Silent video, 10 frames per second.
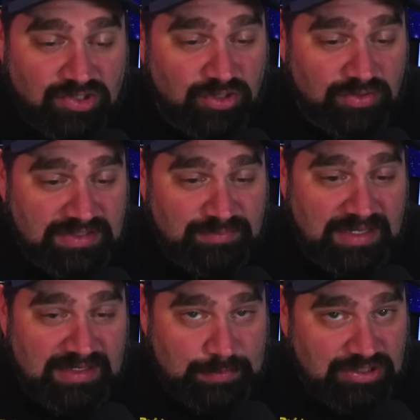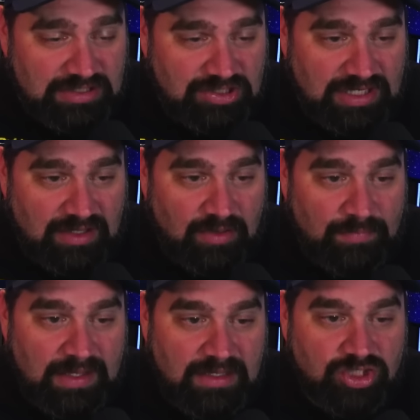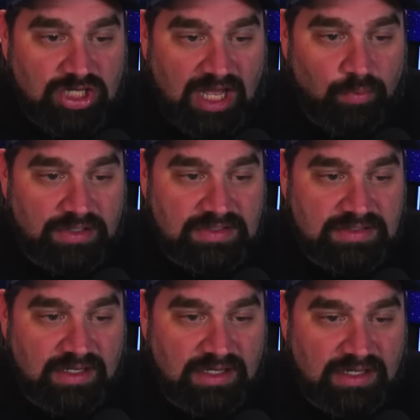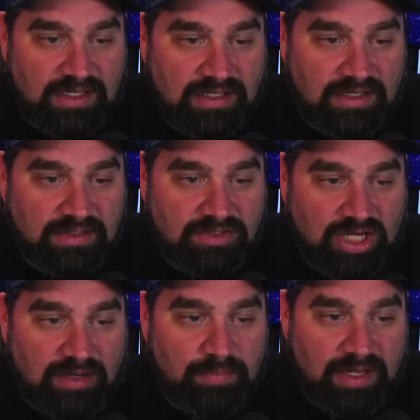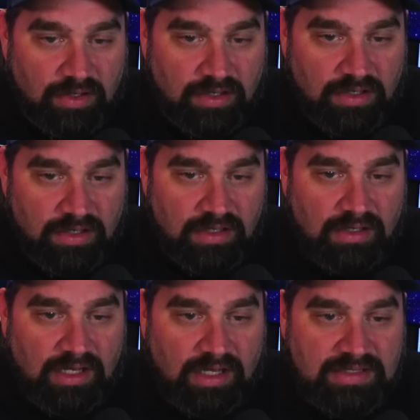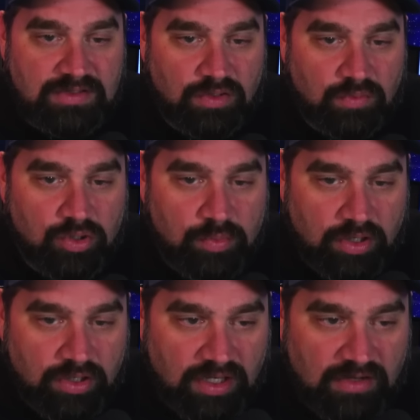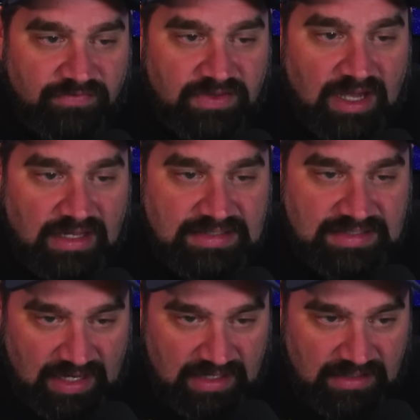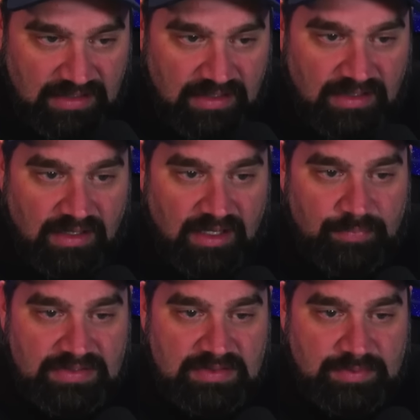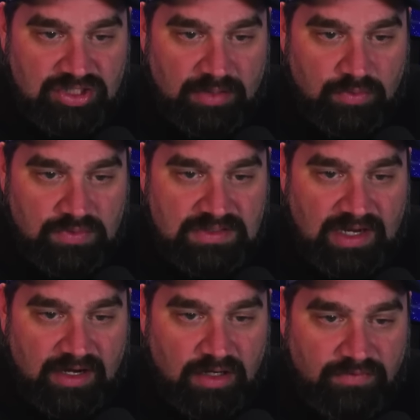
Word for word: true, which is mean, especially to J Lo. John wants uh, uh, John Miller, uh, his her rumored uh, fiance, businessman John Miller, was tired